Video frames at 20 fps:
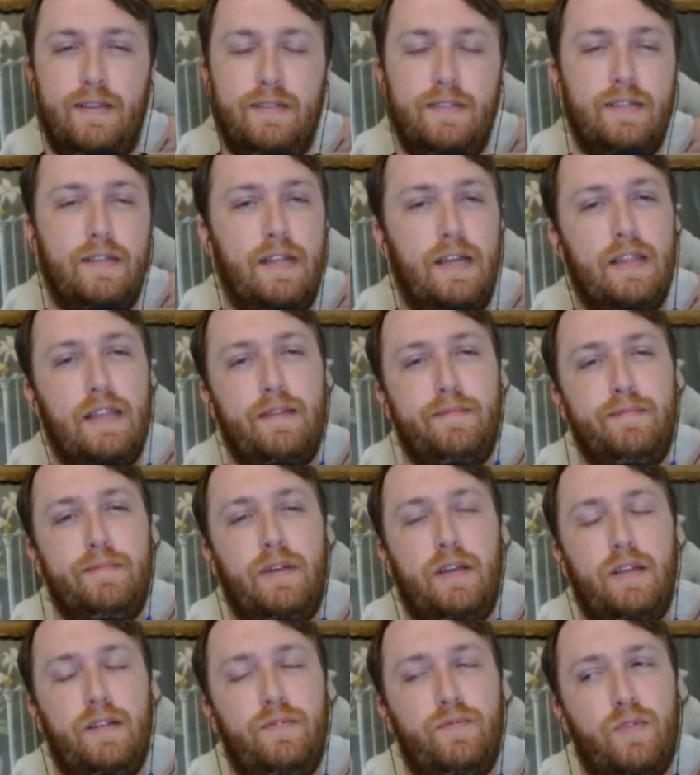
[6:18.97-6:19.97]
to not let
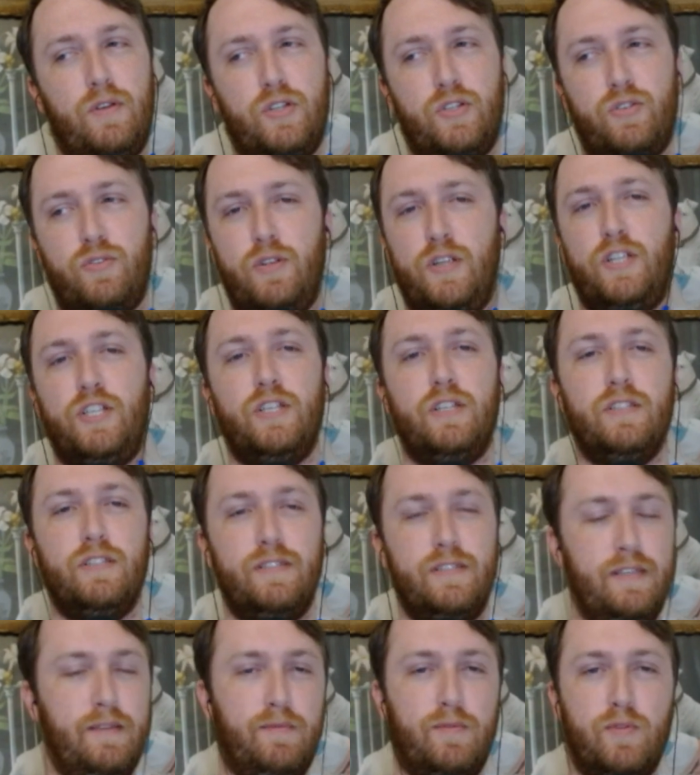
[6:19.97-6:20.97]
my frustration
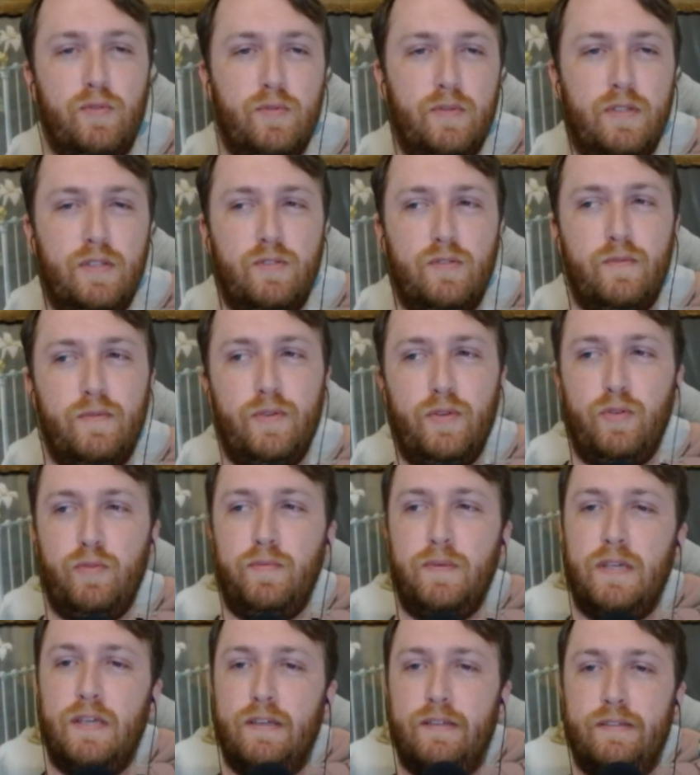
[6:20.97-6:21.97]
seep through in this review
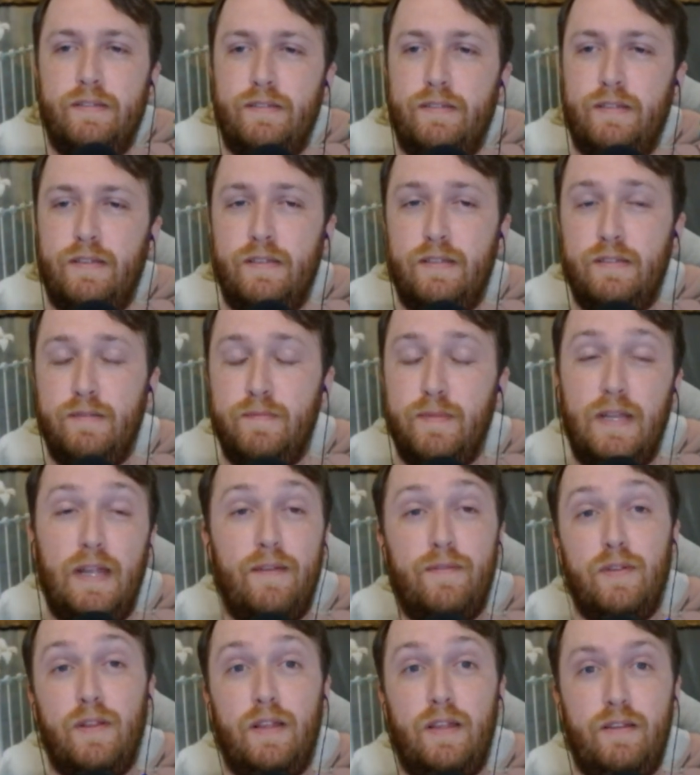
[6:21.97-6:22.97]
because I've been
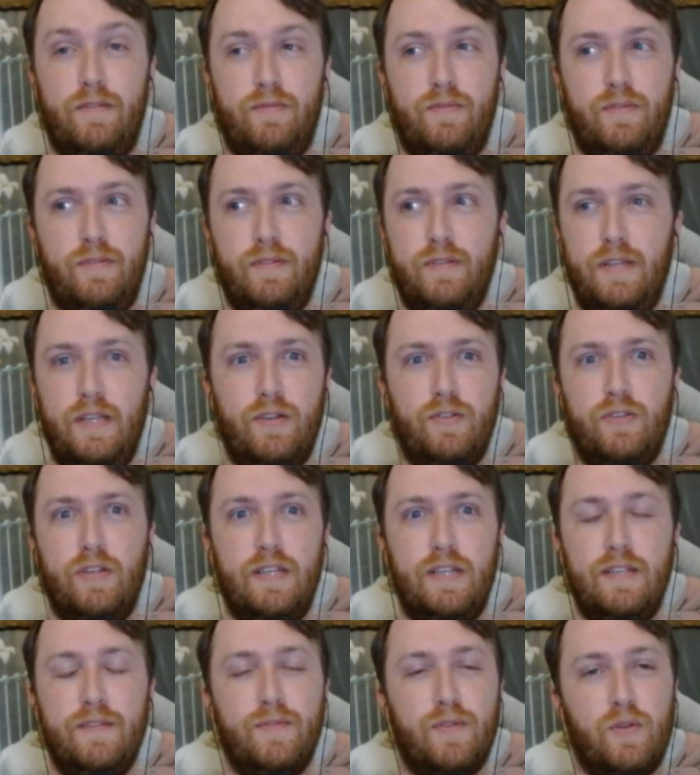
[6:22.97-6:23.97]
having a lot of internet
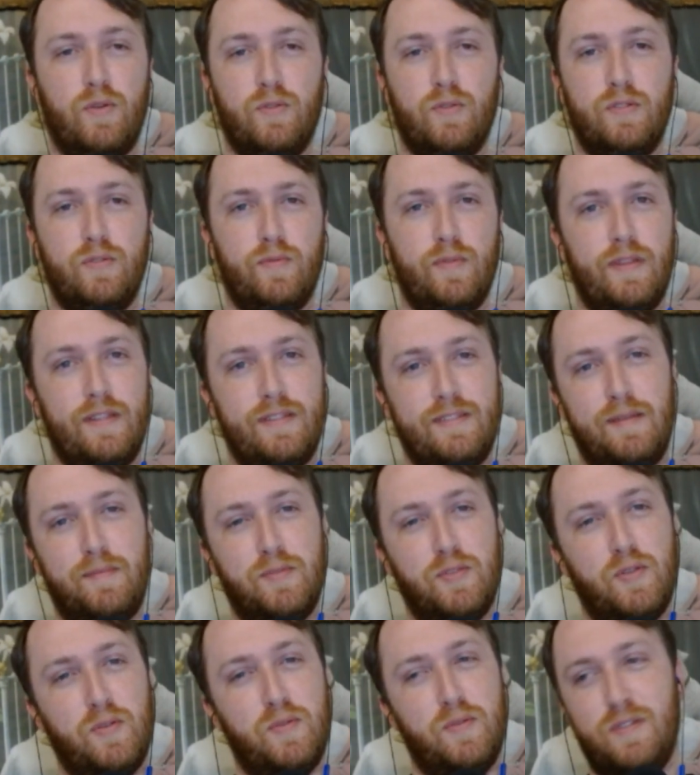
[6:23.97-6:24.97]
difficulties with this
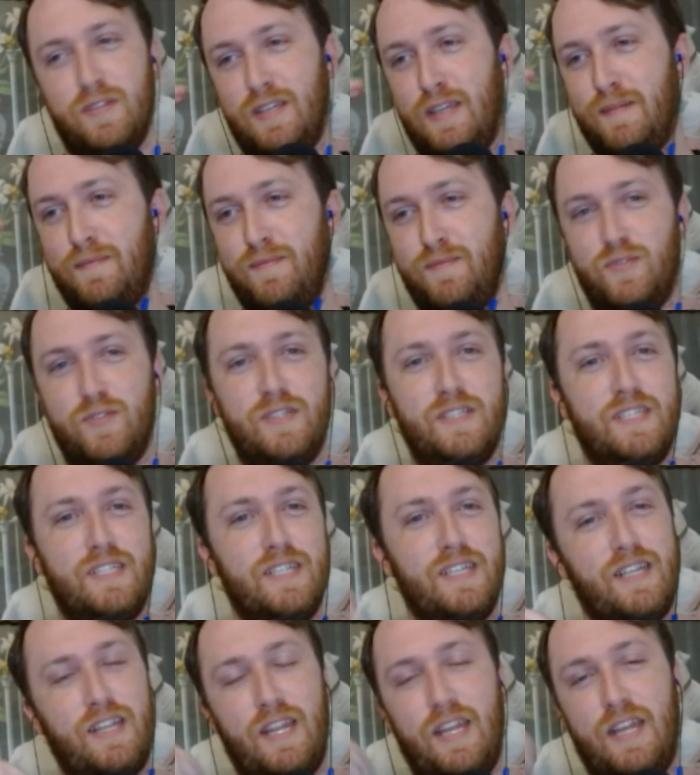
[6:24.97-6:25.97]
episode and it kept
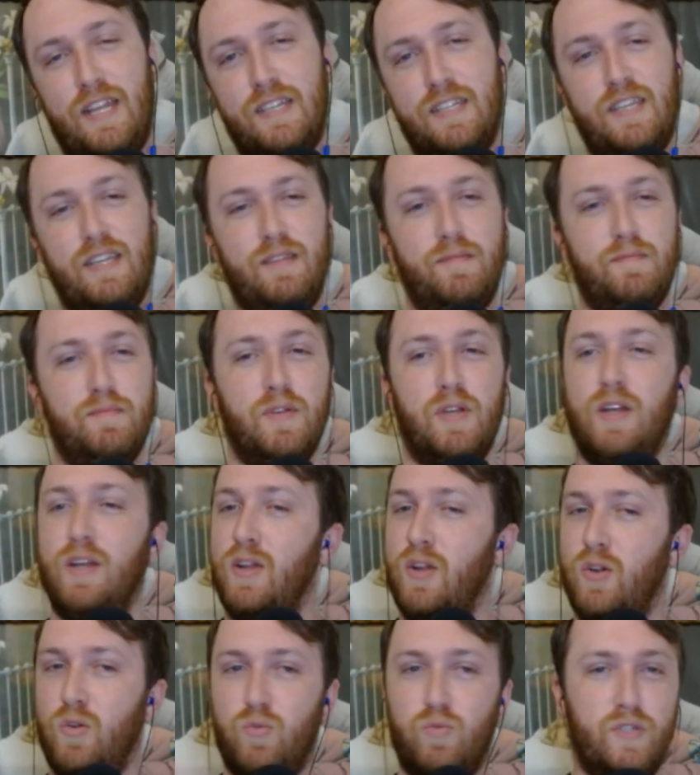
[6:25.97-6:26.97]
freezing and I had to keep
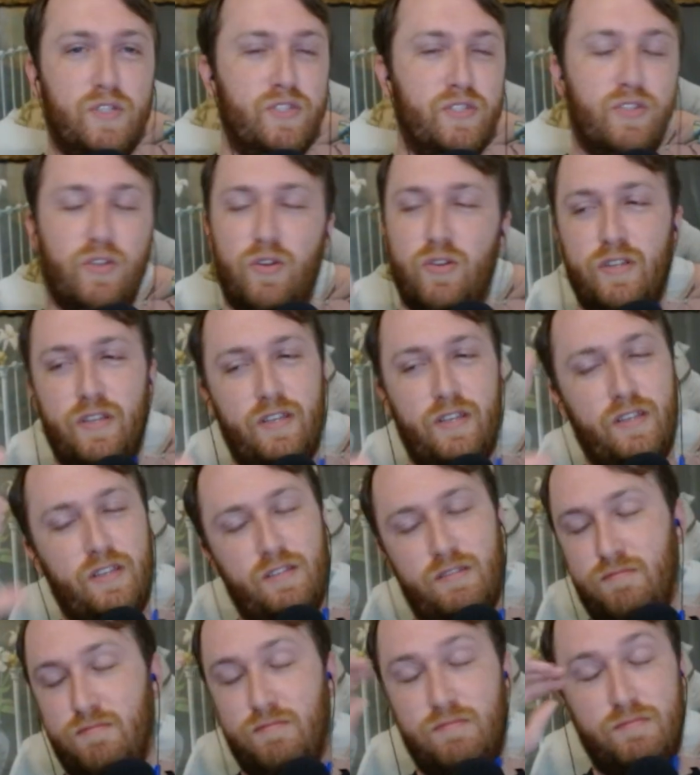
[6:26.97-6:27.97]
restarting
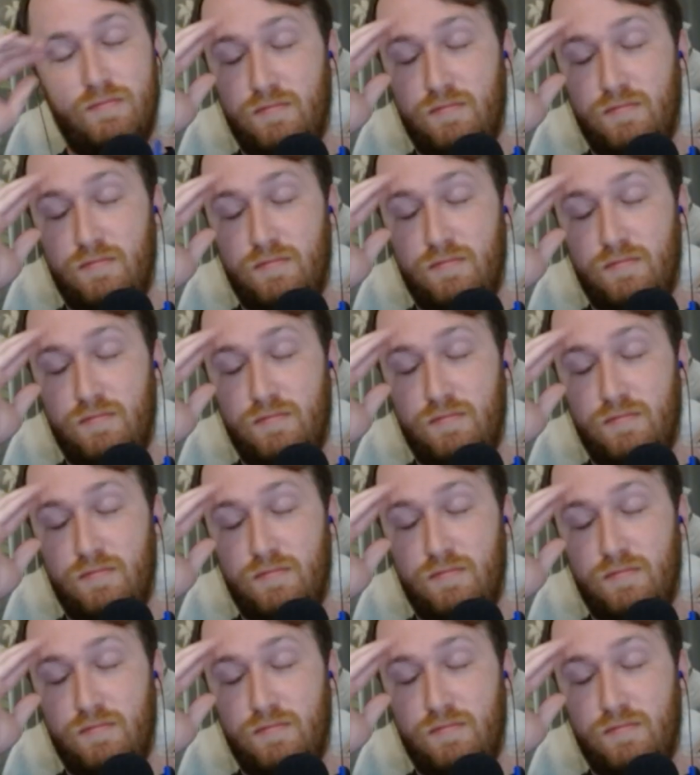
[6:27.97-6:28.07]
and